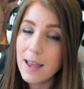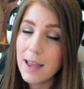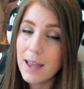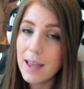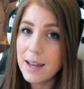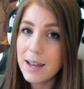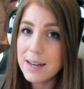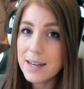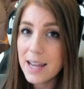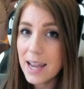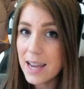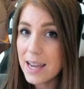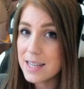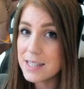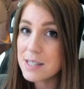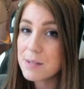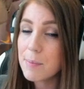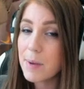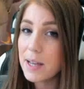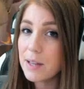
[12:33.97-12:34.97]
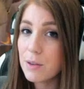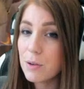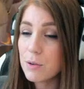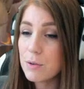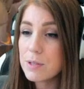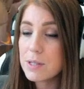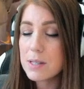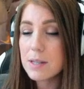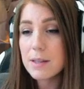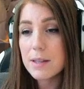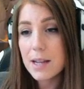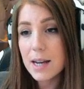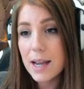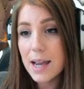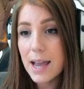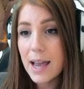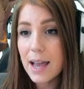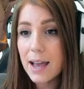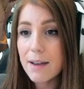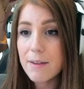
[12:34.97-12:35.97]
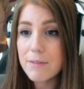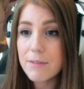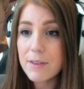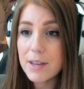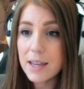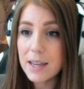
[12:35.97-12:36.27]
and haste my loons in that I have